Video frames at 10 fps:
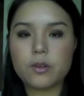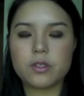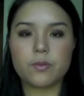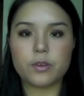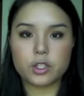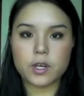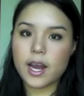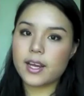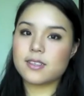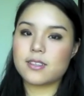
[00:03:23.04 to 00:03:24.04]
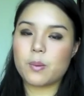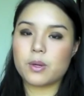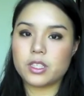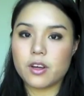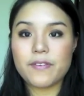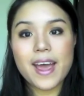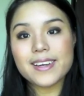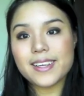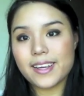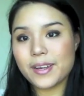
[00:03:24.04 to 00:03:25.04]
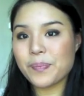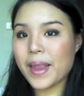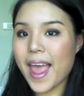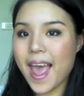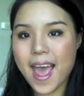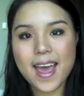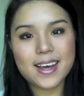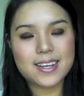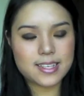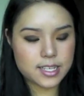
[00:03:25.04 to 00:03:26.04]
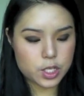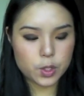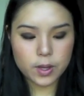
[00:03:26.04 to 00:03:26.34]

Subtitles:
use them for drying just like Michelle Phan did, and you